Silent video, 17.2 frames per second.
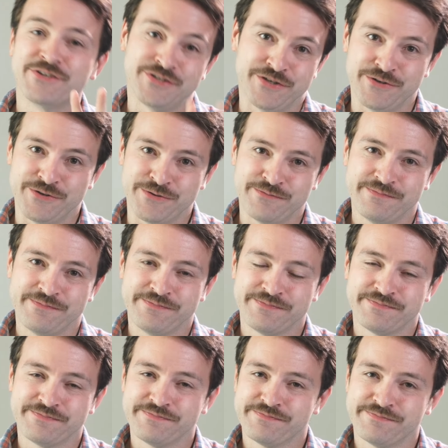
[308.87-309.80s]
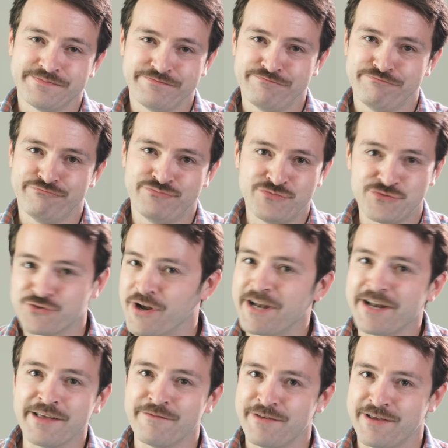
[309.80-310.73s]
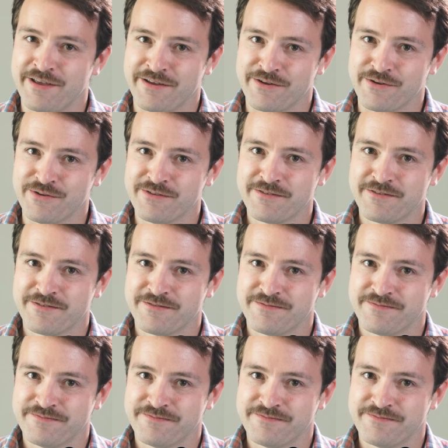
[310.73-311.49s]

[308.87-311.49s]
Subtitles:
2, draining vehicles.